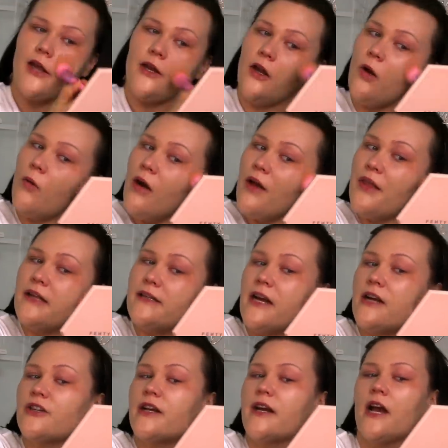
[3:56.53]
And you know what? That's
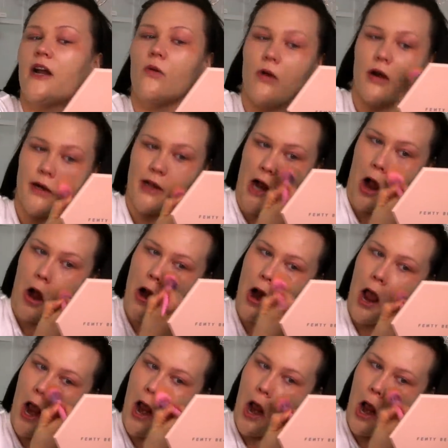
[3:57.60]
actually kind of working.
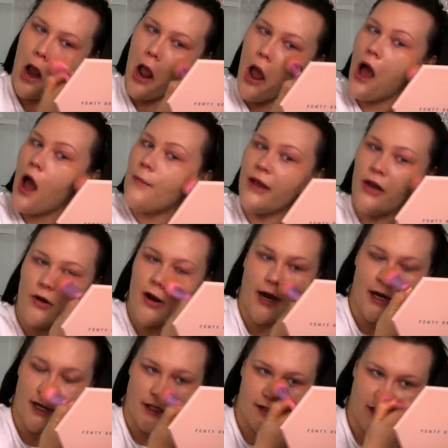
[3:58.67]
Okay. I mean,
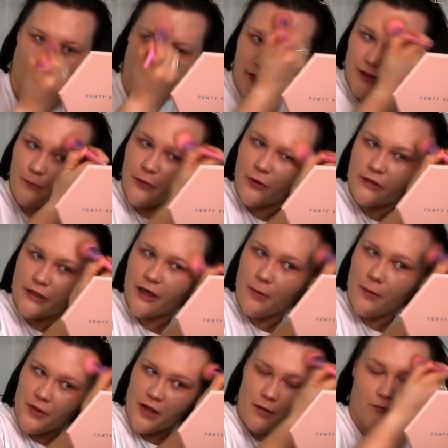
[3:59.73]
granted, it's definitely building
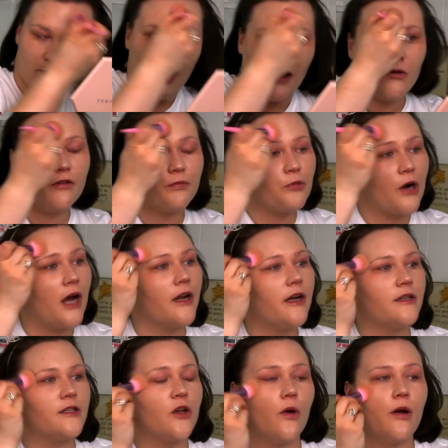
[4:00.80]
the amount of
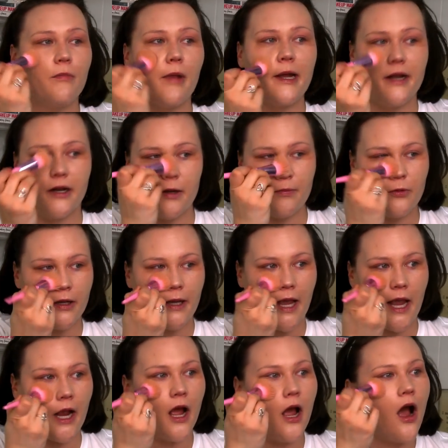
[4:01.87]
product, so it might end up
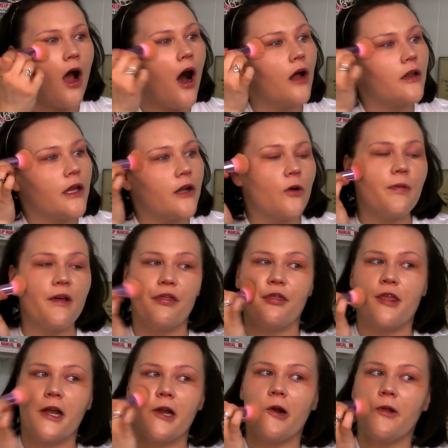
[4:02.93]
looking a little bit
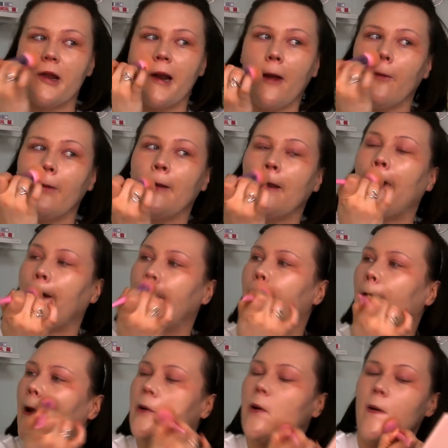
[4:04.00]
thicker than I would like,
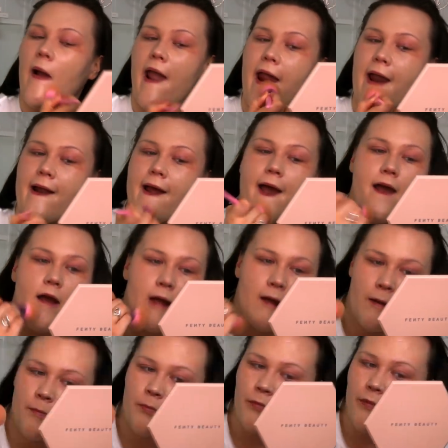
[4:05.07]
but I don't hate it.
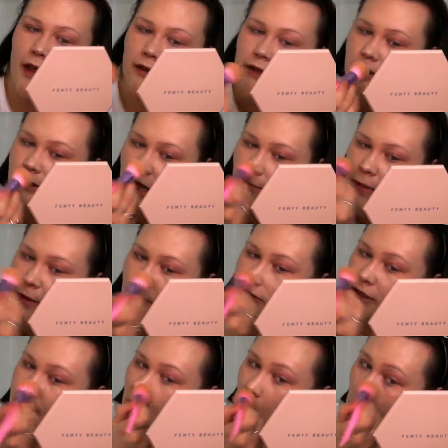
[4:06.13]
At least I'm able
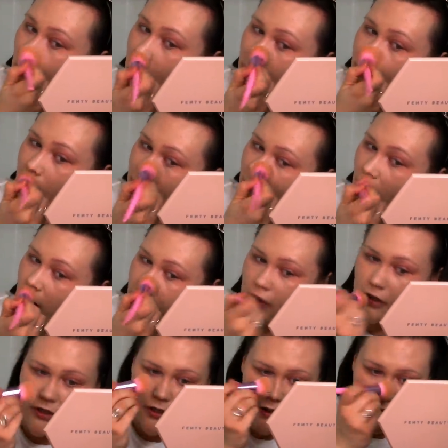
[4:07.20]
to get a little bit of
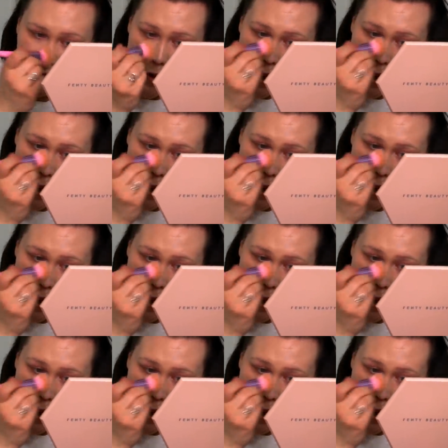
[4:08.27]
coverage this